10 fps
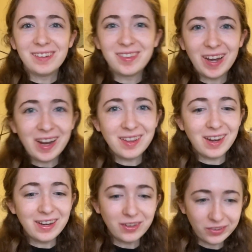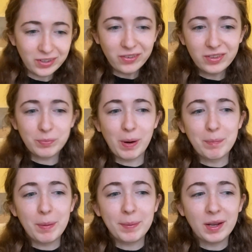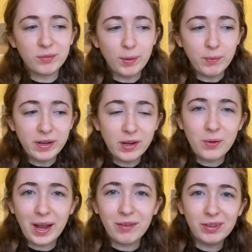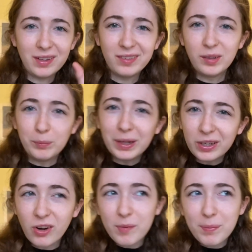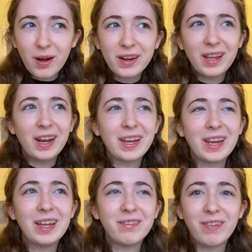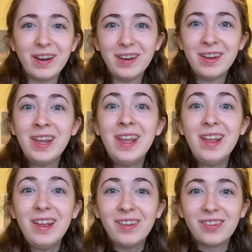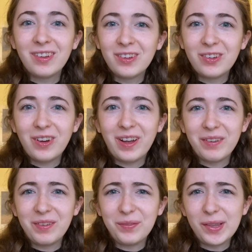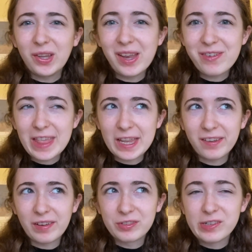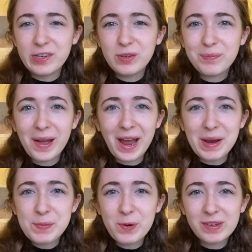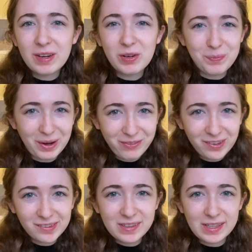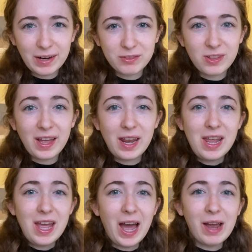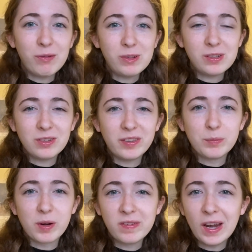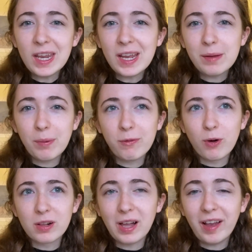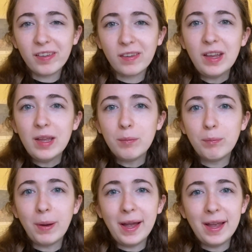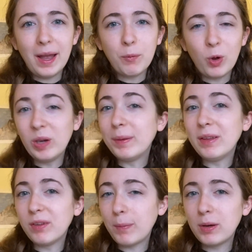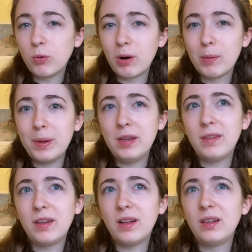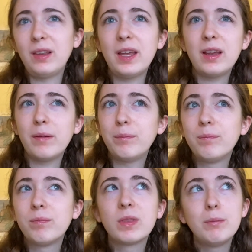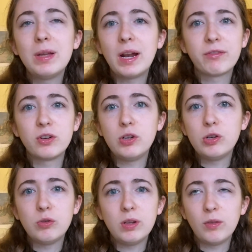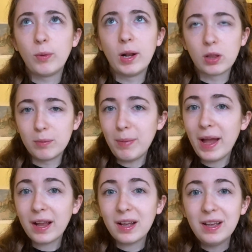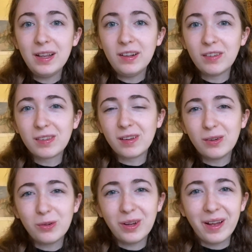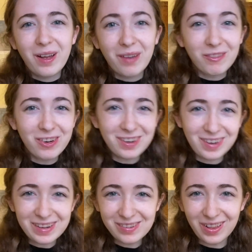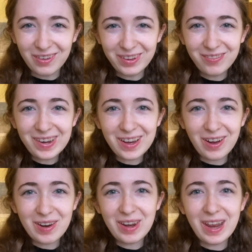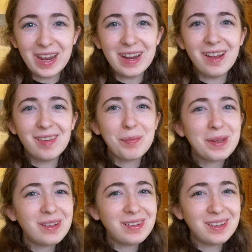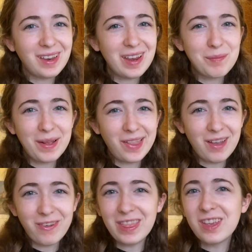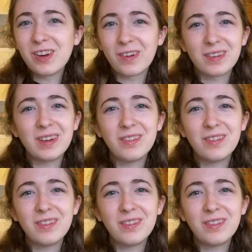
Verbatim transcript: stand that I usually use to prop up against my window. I have like this little mini tripod and I can't find it. So I will be looking for that this afternoon, but I am going to go to breakfast and then after that I will do some more studying before class, but I'm going to be leaving my dorm until like mid-afternoon is when I'll come back. So uh, I'm going to take you along with me on a typical day in my life at the University of